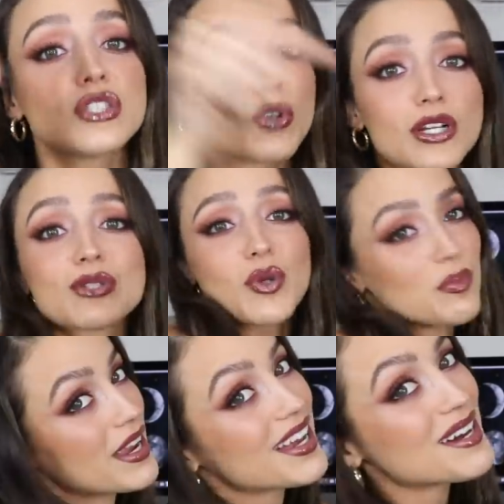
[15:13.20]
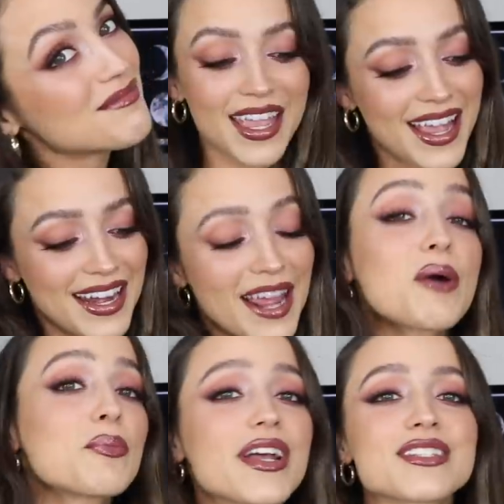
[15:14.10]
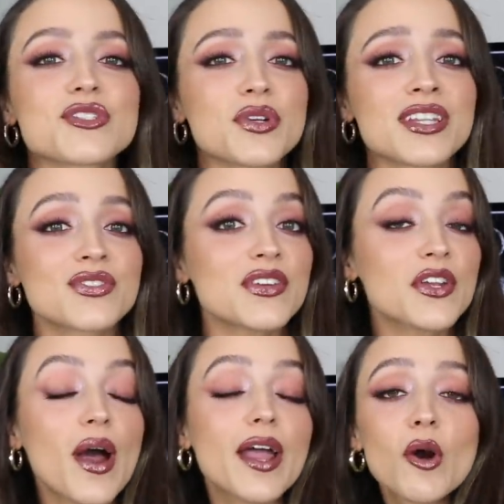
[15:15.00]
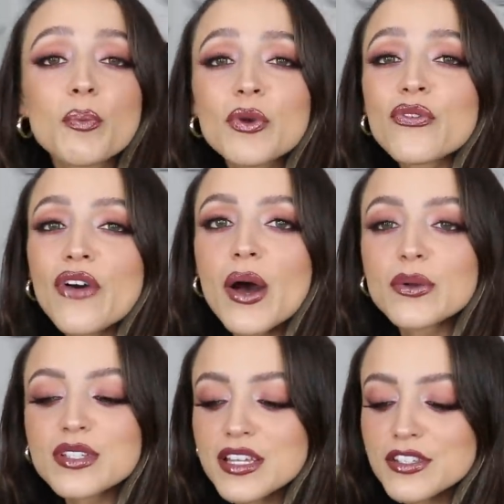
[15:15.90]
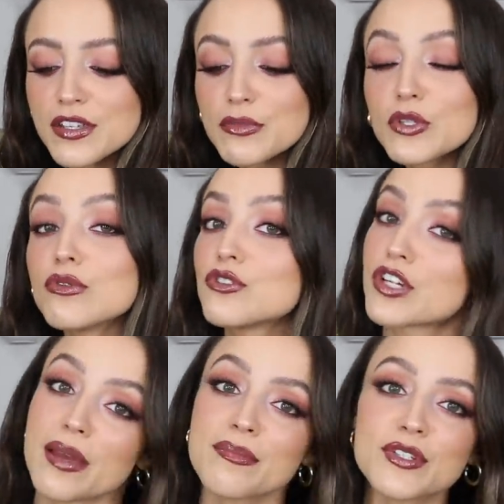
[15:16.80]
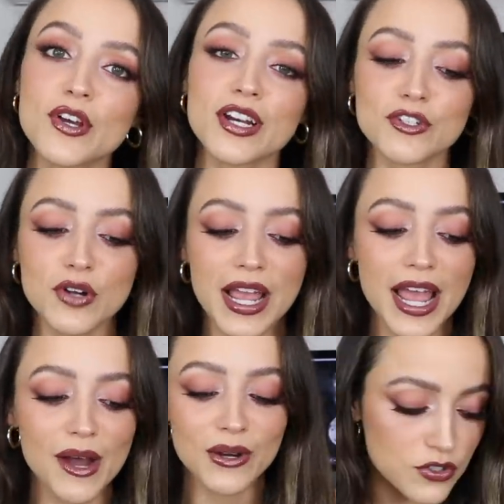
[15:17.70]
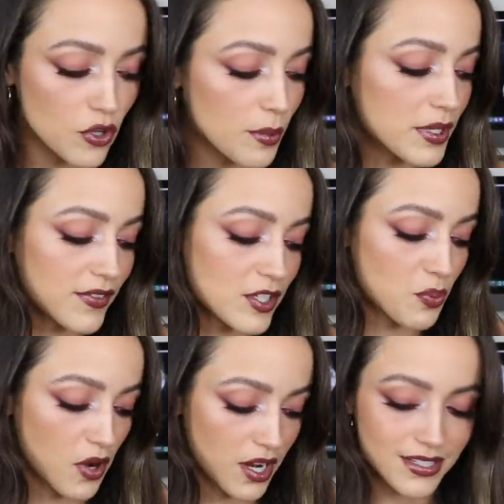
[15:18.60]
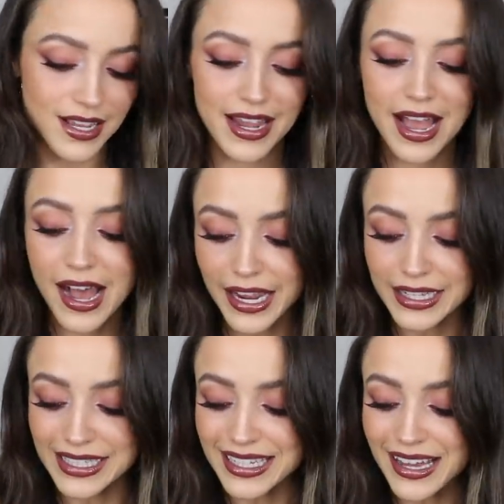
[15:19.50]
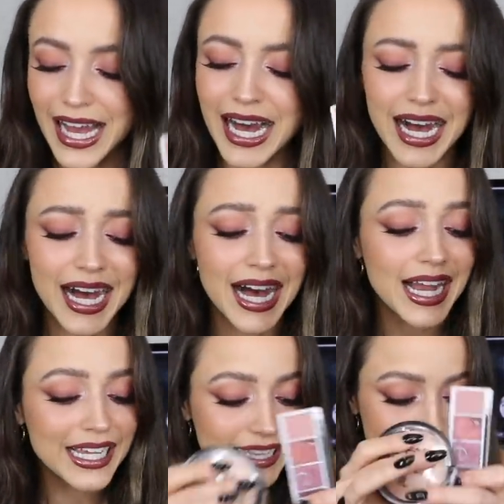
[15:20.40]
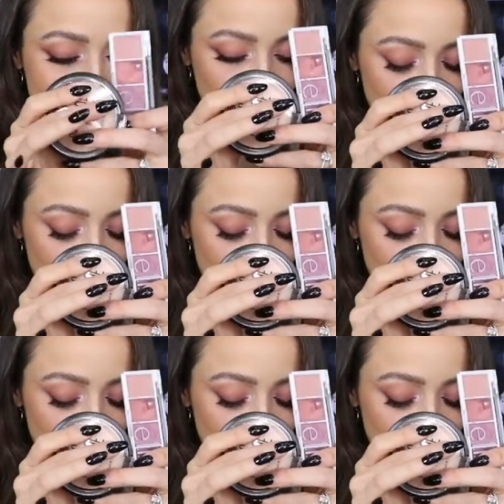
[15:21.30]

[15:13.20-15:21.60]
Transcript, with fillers: drugstore makeup. And I hope you guys enjoyed this video. I hope you found some new gems you're gonna try out. So many of these products I highly, highly